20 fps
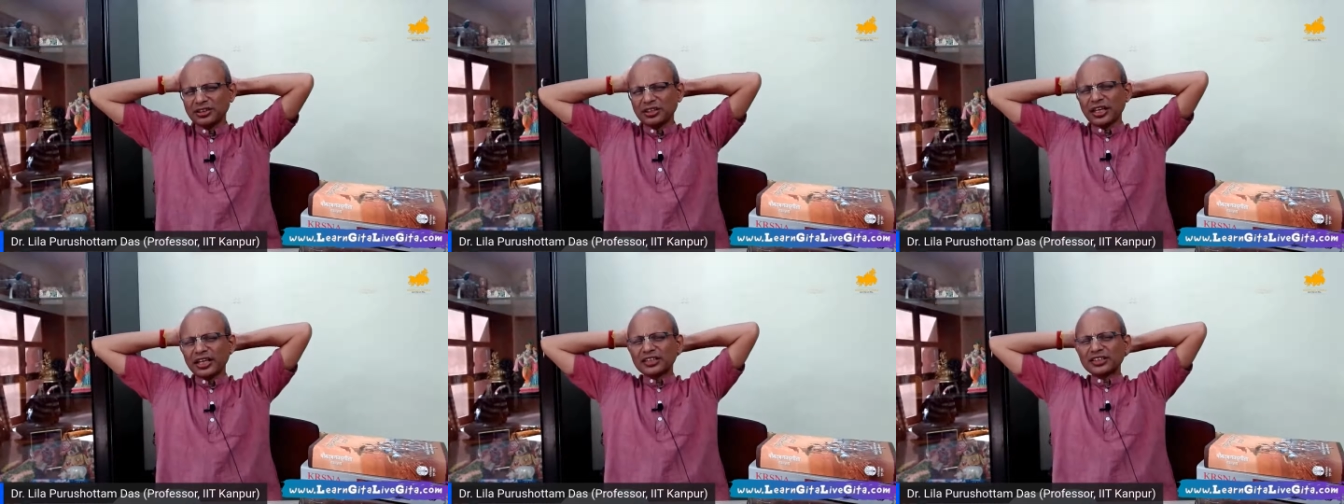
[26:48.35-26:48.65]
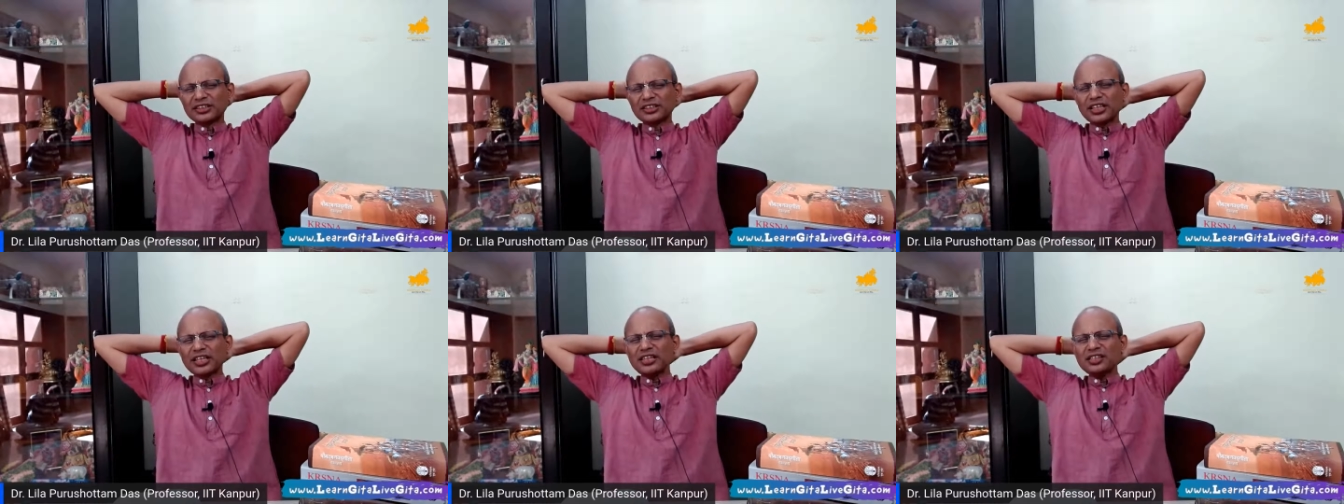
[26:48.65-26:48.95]

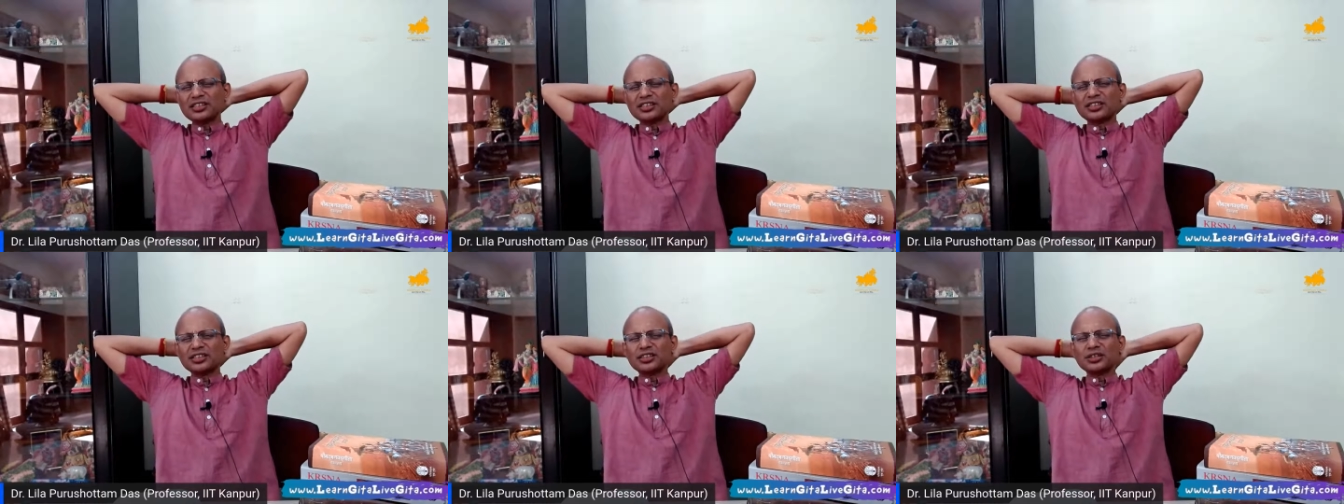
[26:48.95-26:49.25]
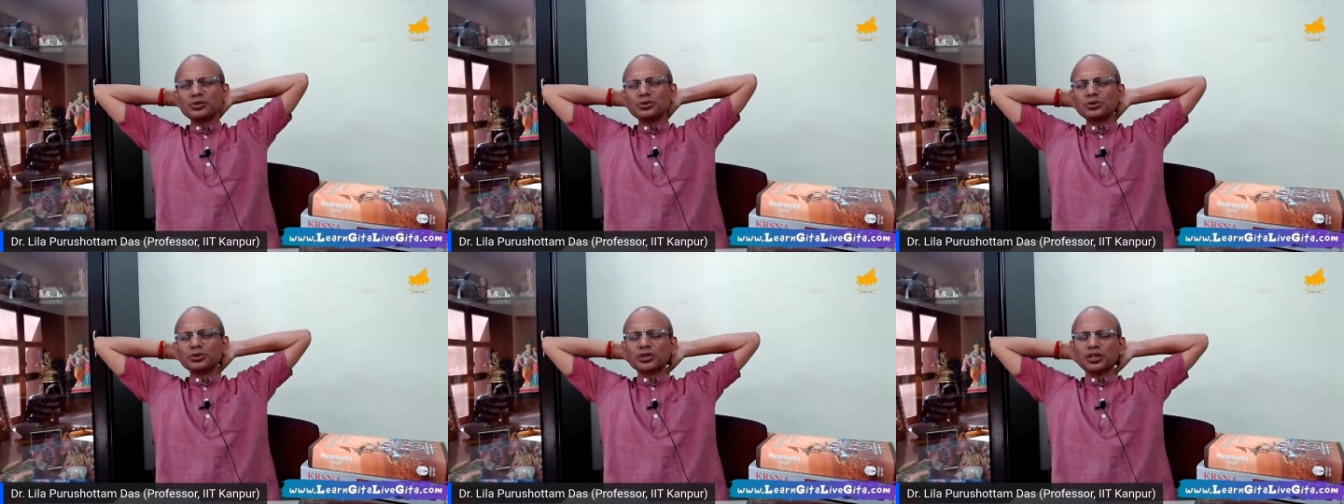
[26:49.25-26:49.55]
exchanged the
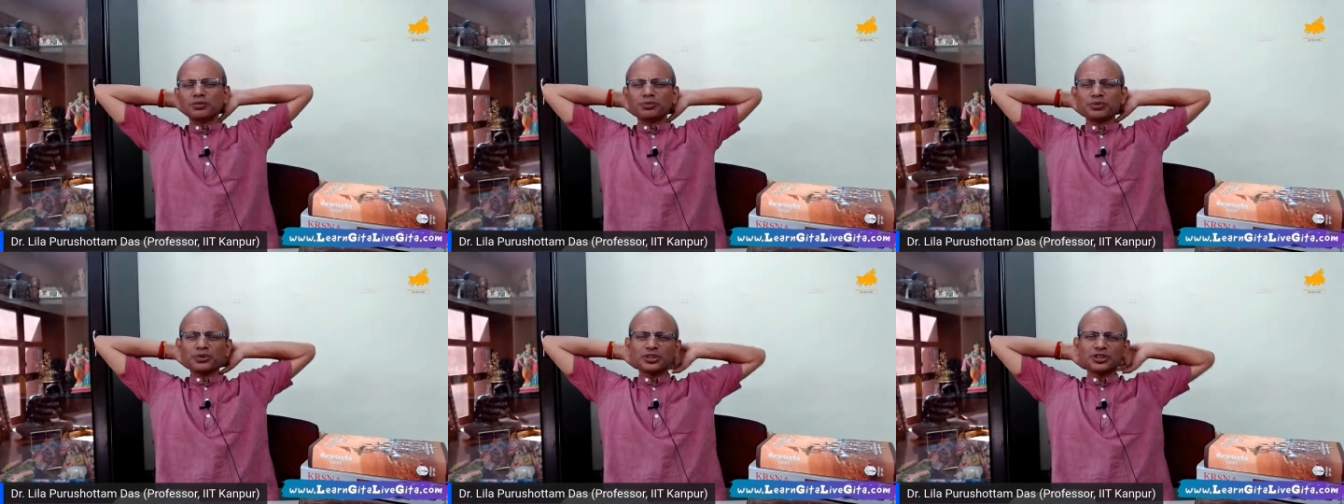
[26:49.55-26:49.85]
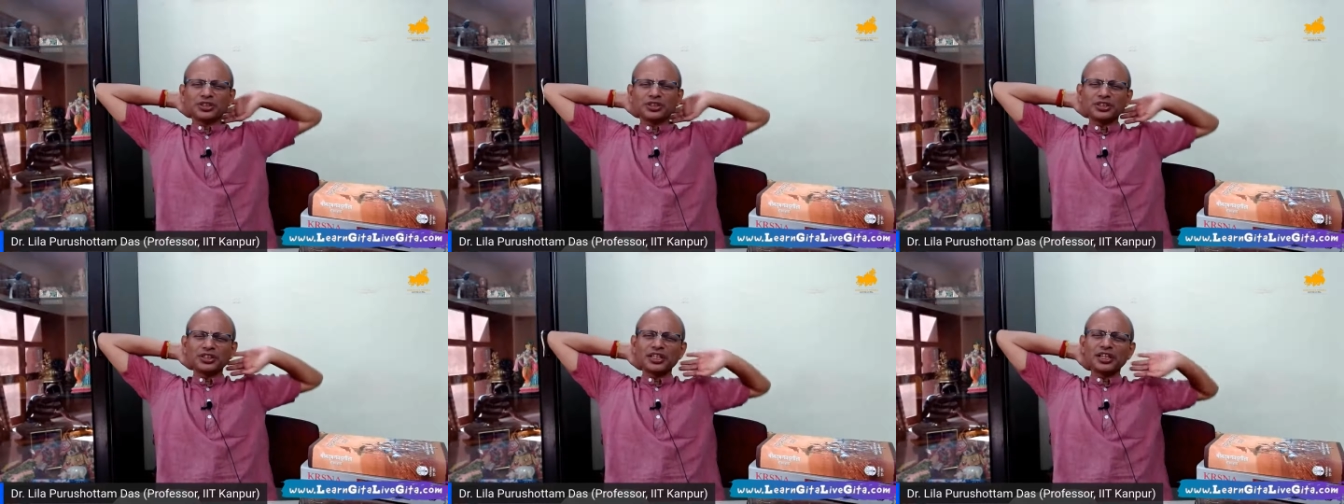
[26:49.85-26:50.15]
youth of
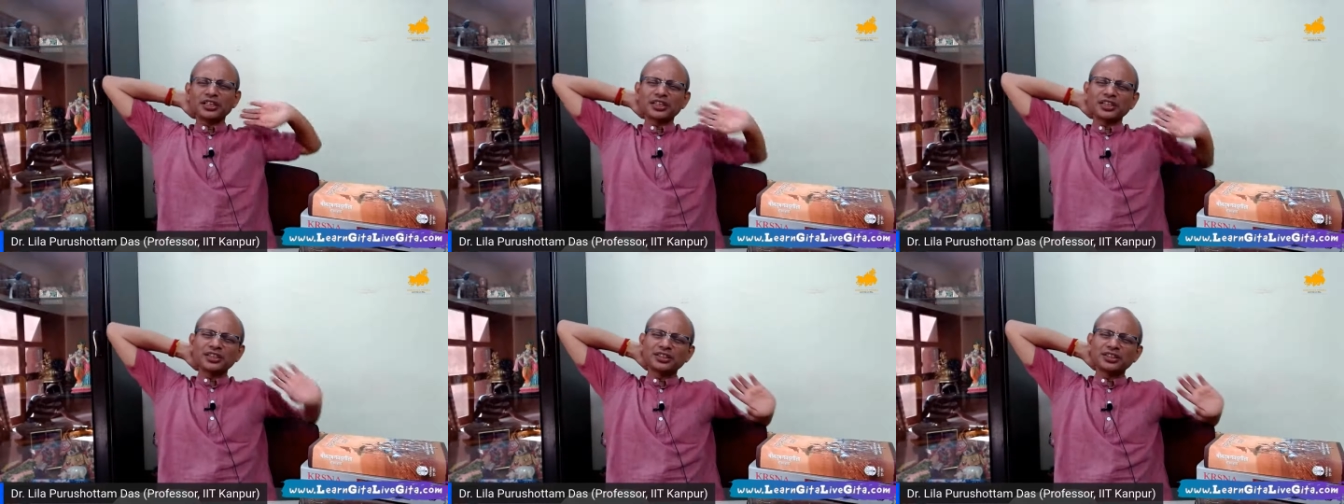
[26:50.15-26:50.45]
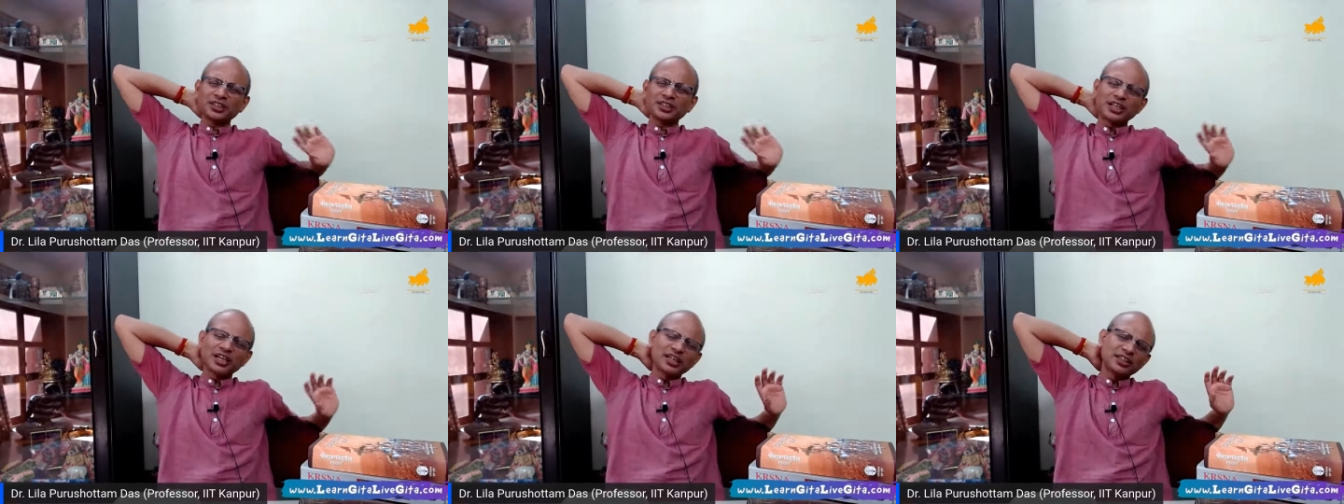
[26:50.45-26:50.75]
his
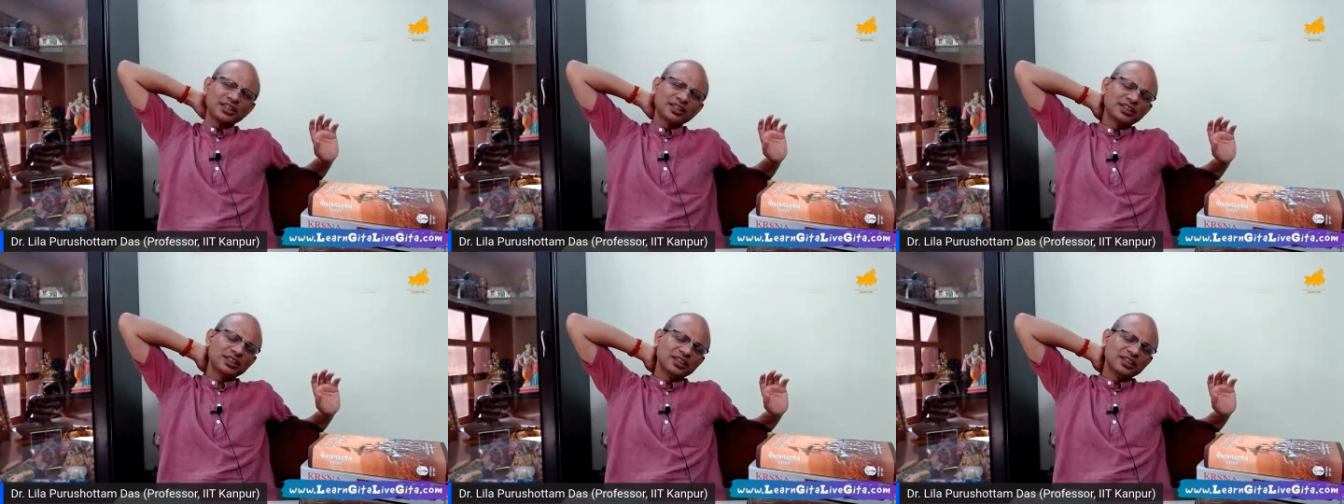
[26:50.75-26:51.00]
youngest son,